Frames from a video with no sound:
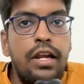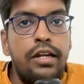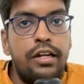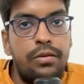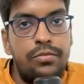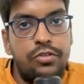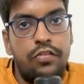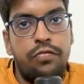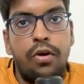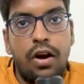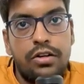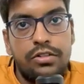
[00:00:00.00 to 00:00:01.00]
in terms
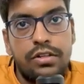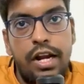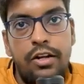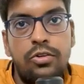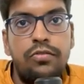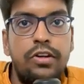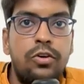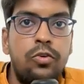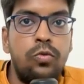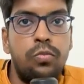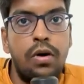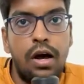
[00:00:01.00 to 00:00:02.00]
of plots right so we could
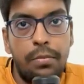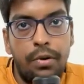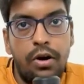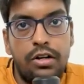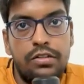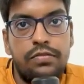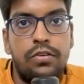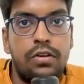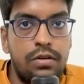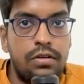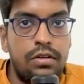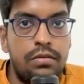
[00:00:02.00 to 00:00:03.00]
do bar plots
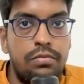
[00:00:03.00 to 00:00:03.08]
for